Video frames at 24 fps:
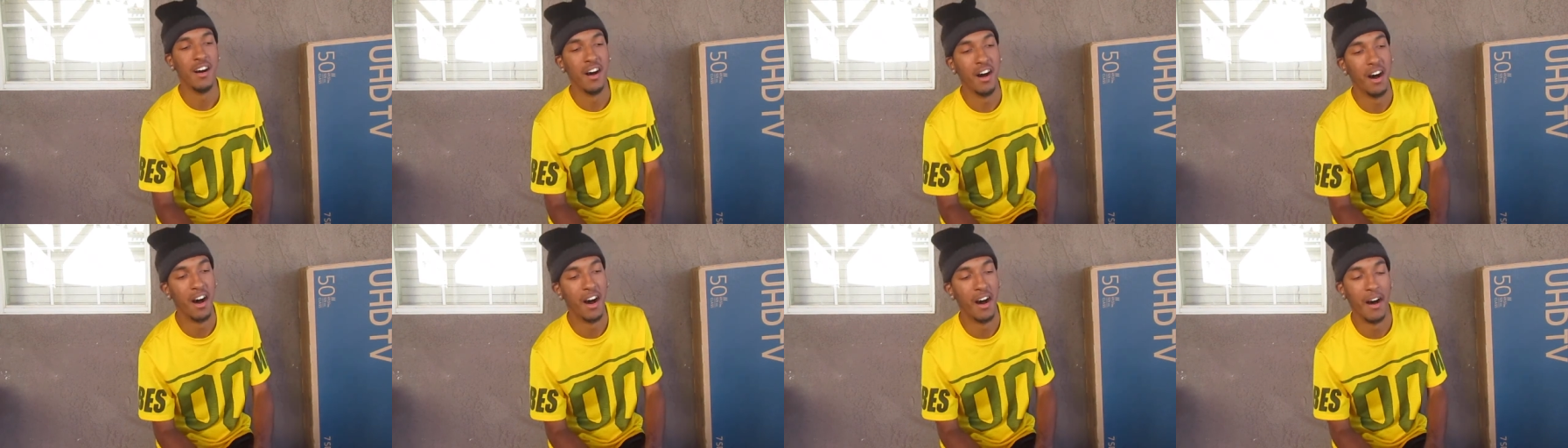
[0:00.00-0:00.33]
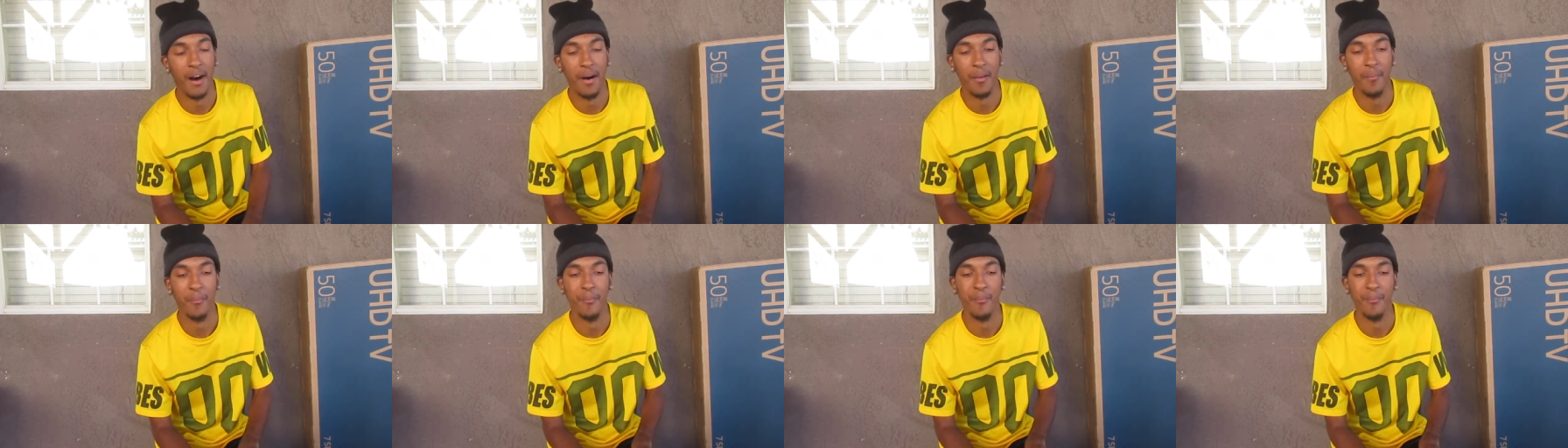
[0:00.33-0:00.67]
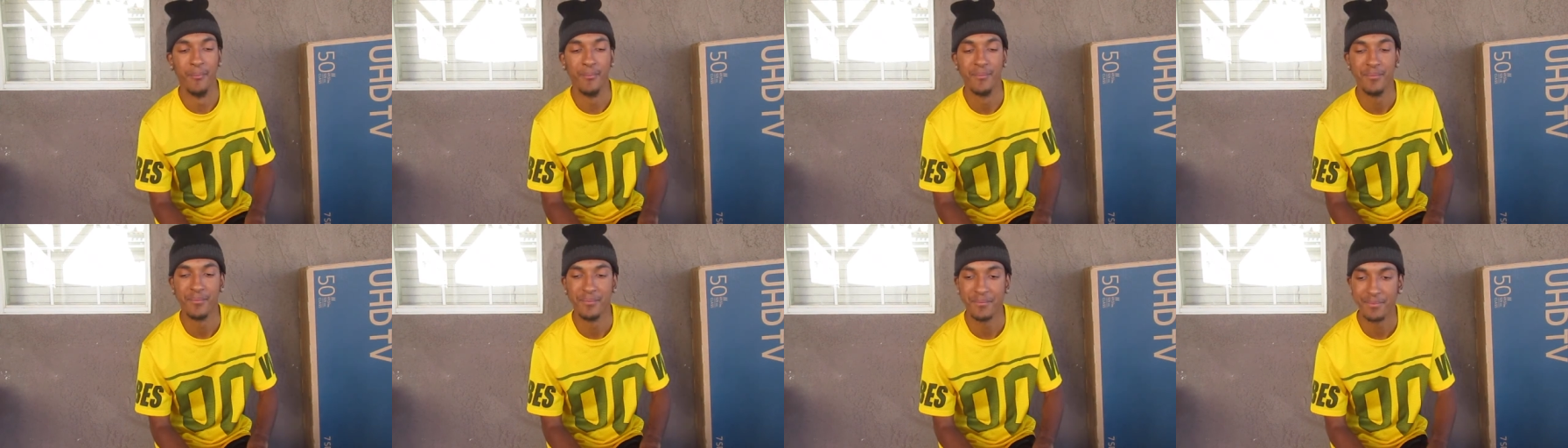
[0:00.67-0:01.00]
Um,
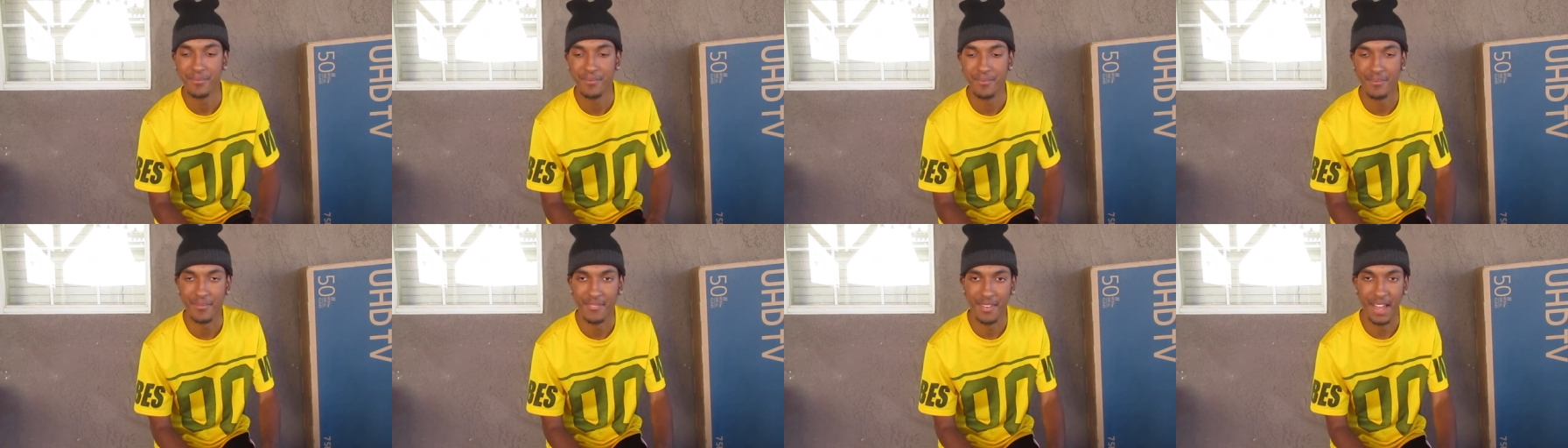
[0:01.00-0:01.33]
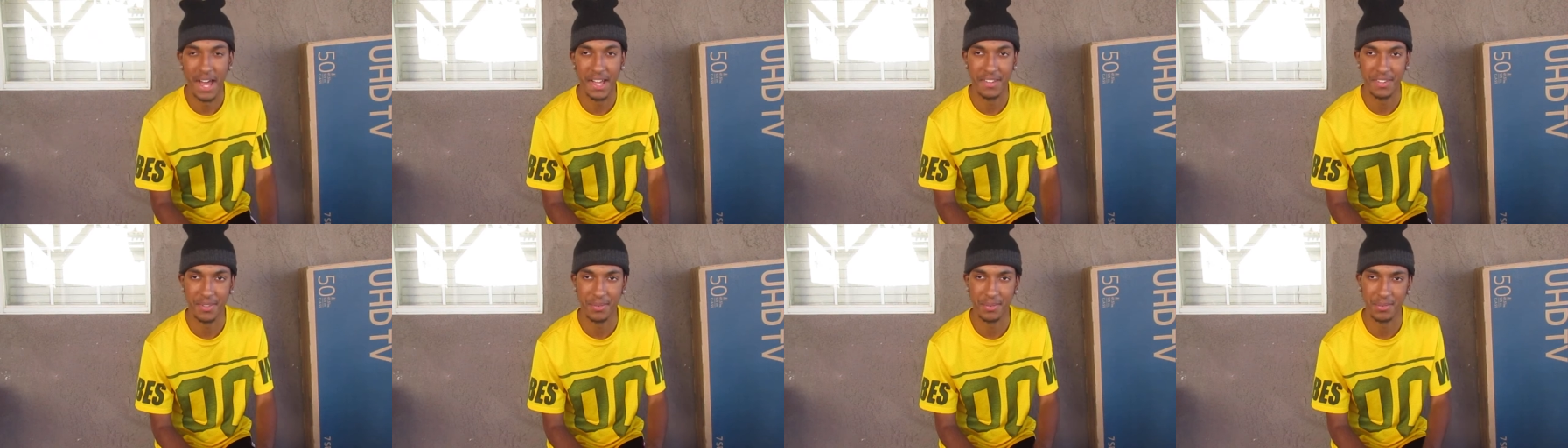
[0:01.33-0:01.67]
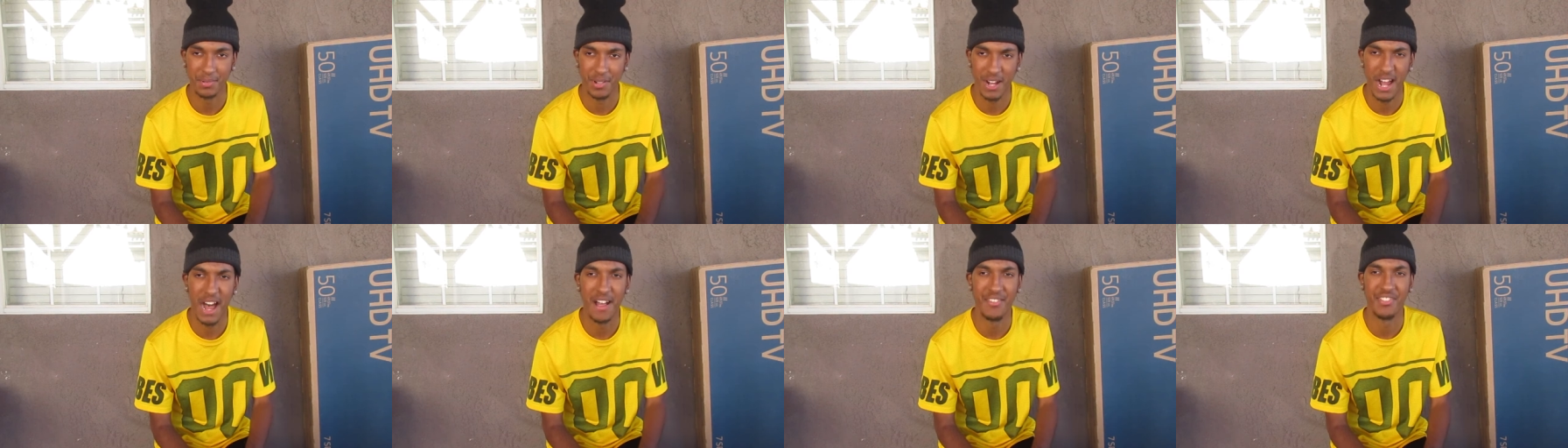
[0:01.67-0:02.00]
and
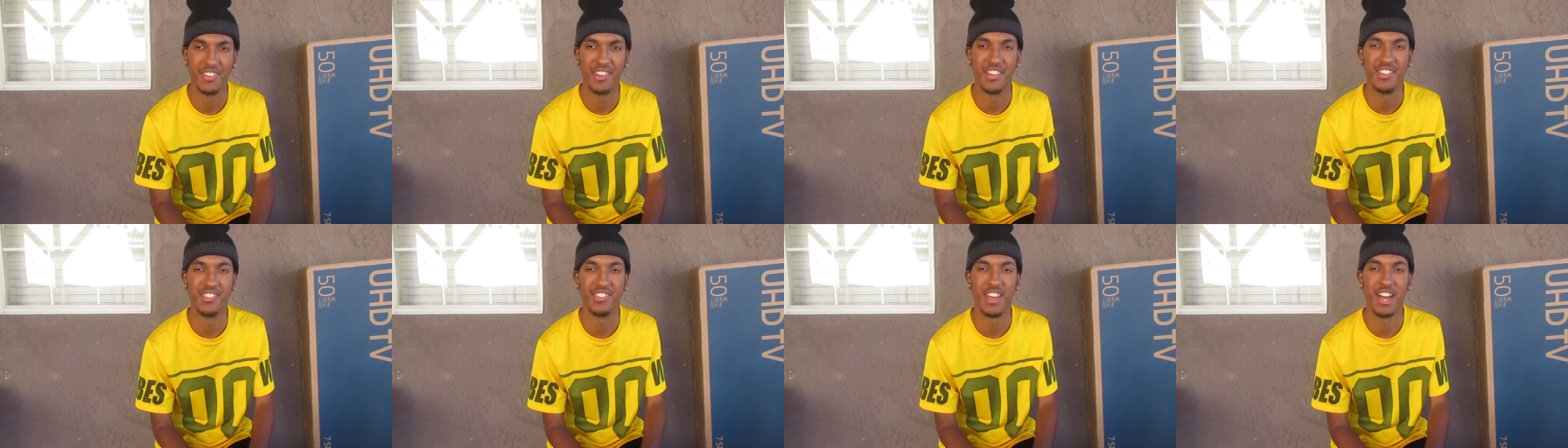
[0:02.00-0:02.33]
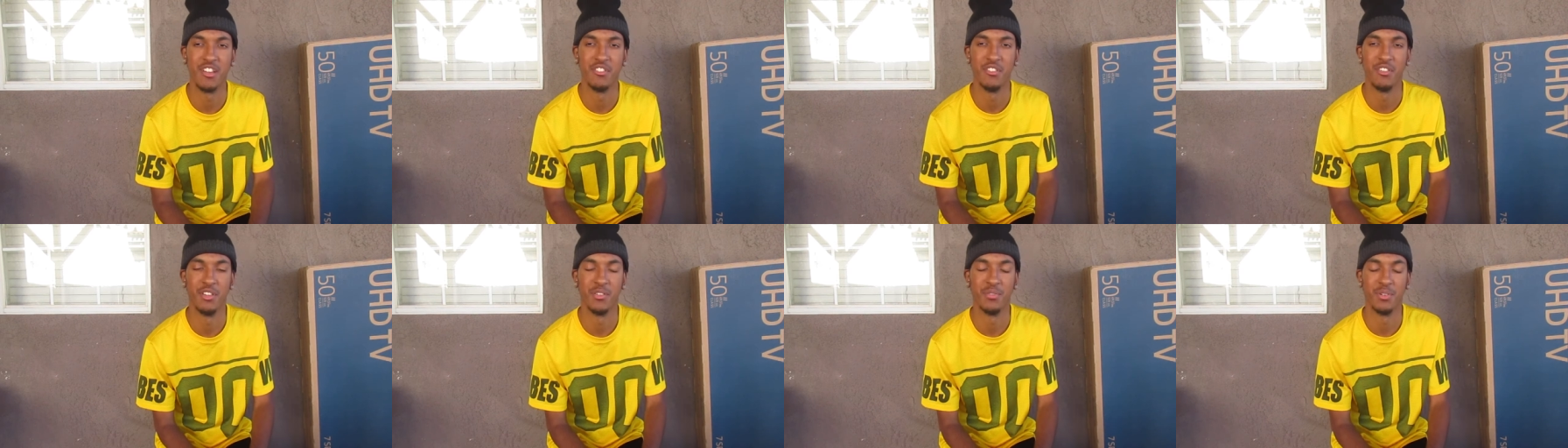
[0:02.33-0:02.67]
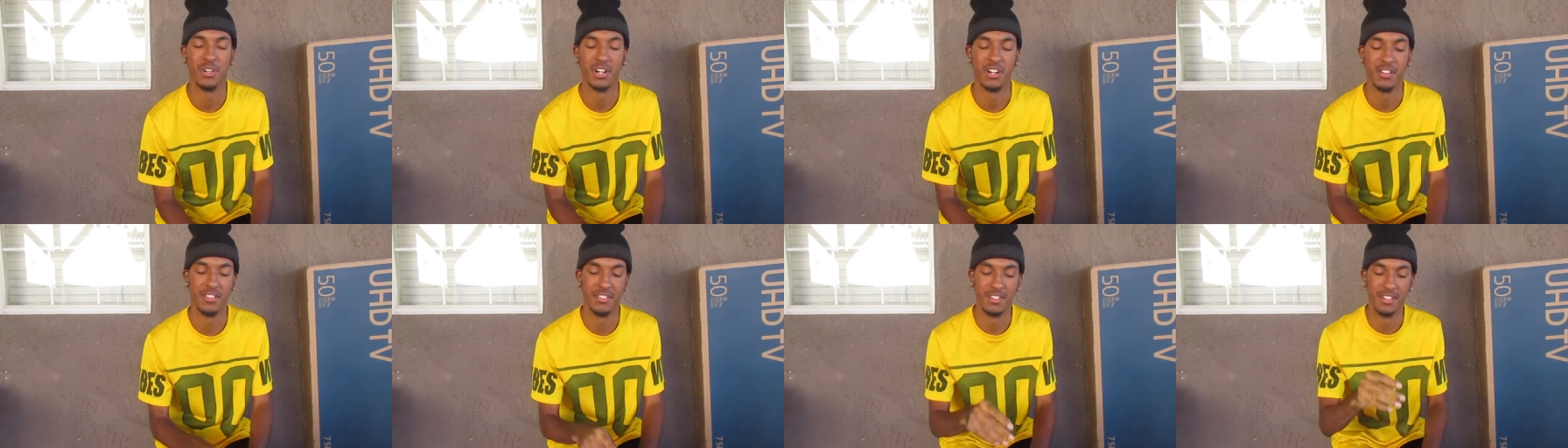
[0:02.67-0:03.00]
subscribe to the channel as
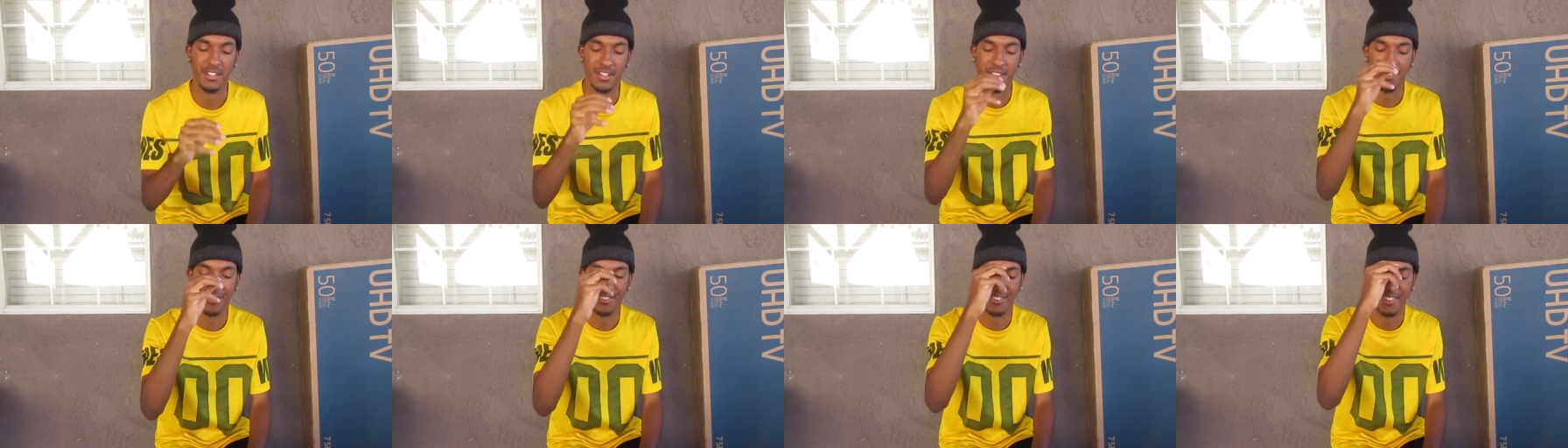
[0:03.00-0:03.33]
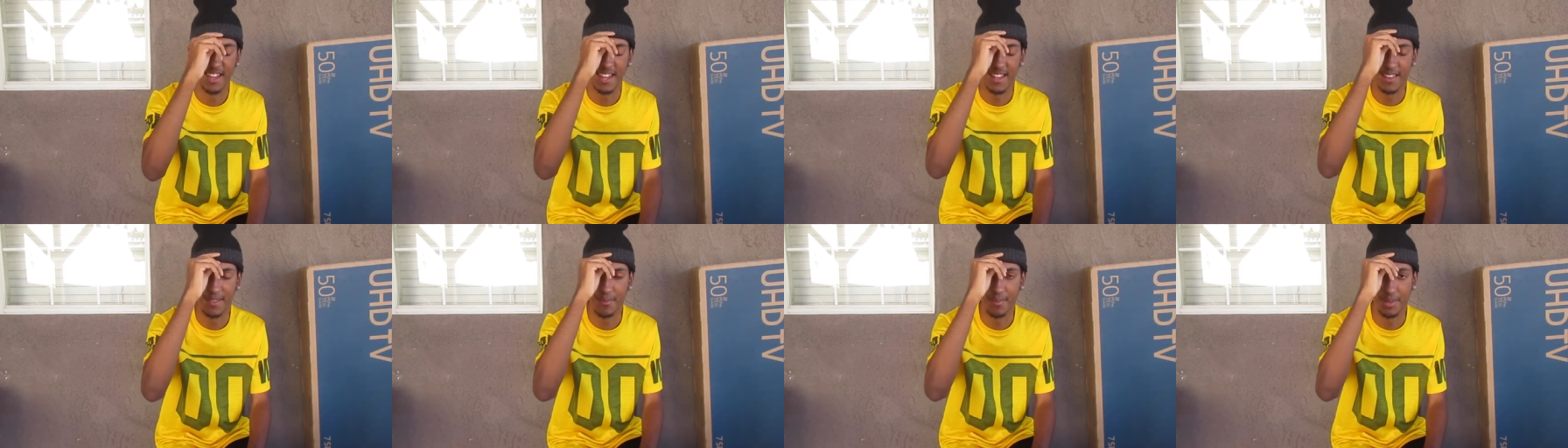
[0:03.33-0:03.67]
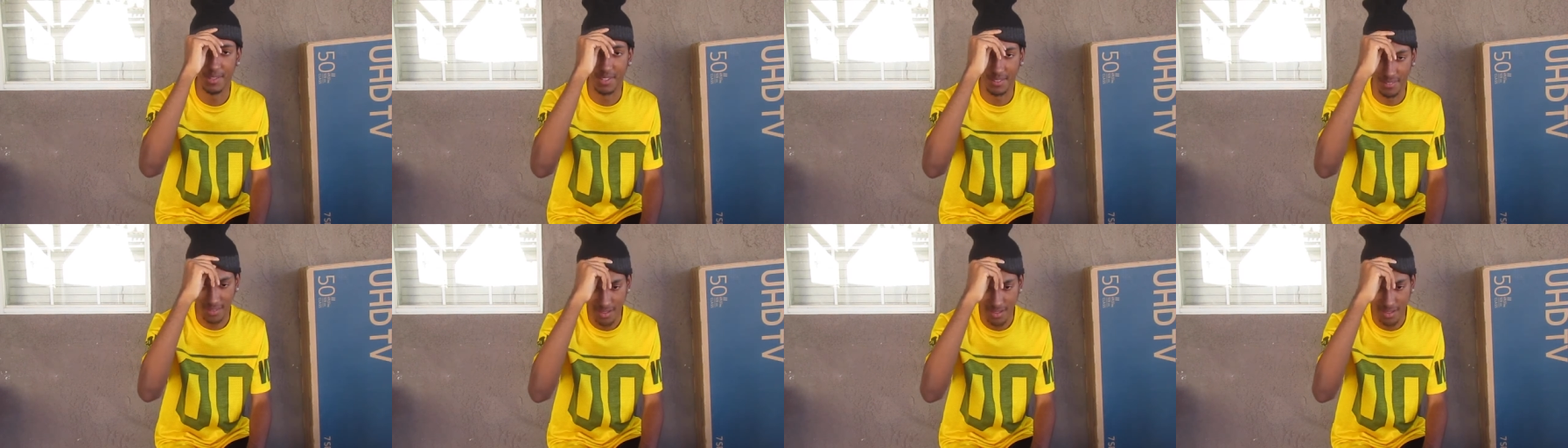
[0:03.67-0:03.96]
well. You know what I'm saying? Let me.